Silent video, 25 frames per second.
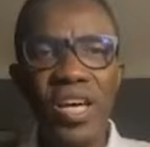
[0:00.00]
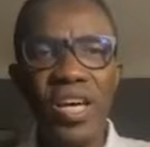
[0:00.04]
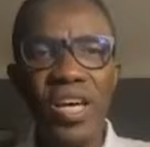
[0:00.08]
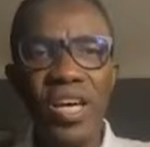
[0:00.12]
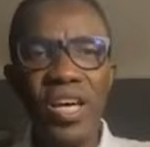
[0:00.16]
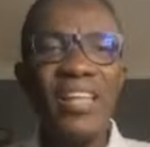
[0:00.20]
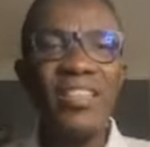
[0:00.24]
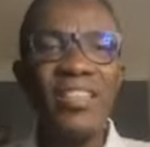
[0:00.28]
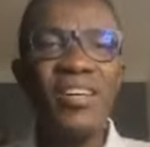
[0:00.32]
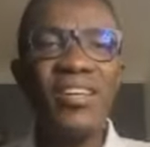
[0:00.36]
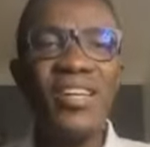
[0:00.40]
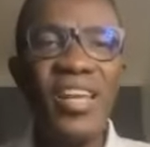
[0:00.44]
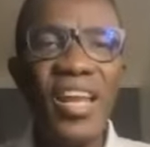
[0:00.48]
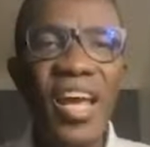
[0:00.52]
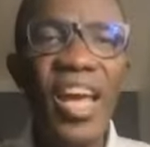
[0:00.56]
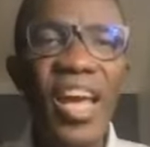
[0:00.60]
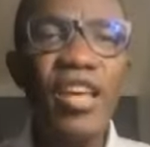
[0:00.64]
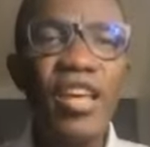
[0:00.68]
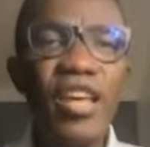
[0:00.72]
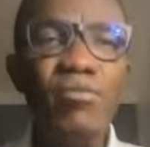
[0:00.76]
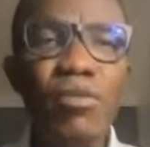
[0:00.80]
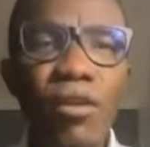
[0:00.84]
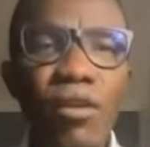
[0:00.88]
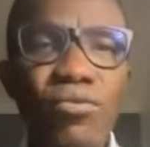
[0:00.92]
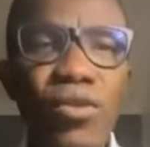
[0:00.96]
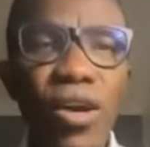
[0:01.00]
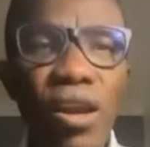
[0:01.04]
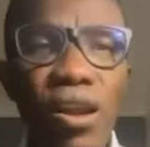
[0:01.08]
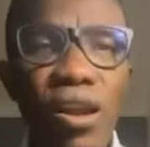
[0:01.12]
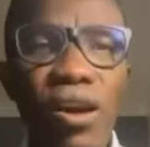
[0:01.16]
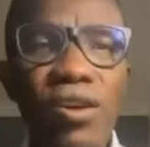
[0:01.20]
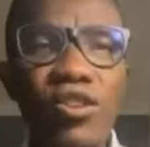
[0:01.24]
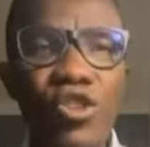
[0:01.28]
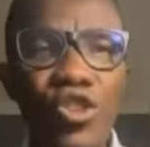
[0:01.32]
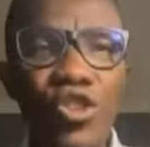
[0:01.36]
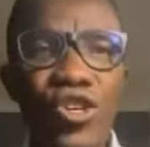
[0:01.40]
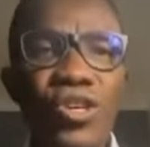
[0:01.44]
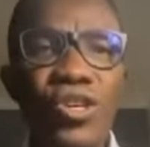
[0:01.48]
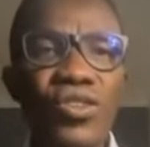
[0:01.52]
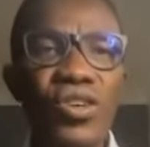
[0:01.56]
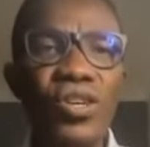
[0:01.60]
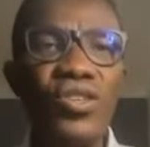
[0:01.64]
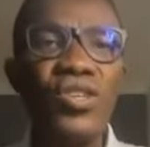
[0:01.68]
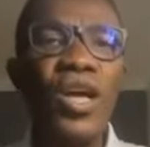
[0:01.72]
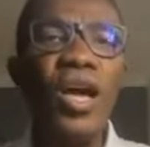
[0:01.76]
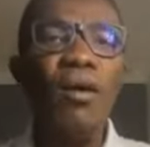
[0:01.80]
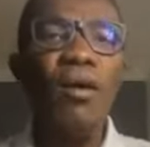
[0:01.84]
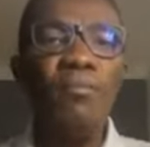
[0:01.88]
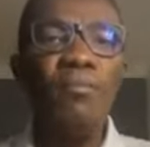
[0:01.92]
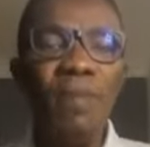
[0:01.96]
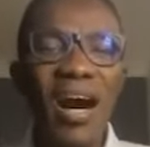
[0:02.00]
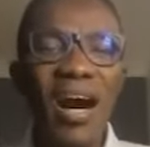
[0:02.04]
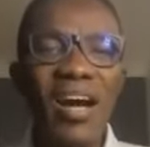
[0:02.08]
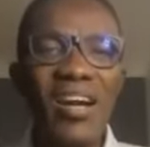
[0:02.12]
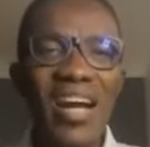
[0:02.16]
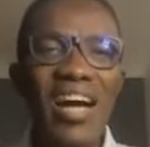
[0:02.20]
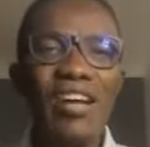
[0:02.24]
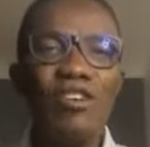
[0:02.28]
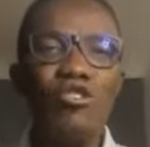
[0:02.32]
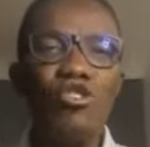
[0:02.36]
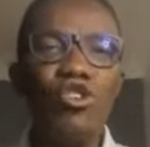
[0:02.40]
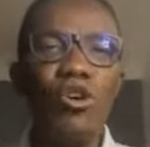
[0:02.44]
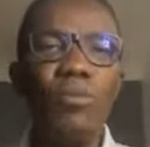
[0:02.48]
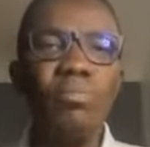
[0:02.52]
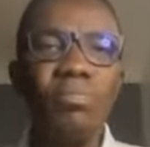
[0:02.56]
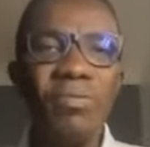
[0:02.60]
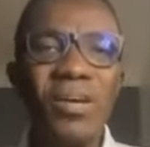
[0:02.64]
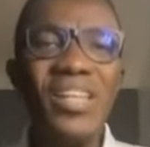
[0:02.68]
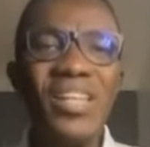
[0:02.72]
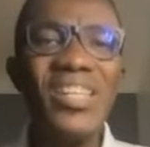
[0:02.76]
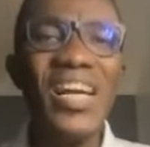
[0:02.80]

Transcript: in the name of the Lord Jesus. Marando I'm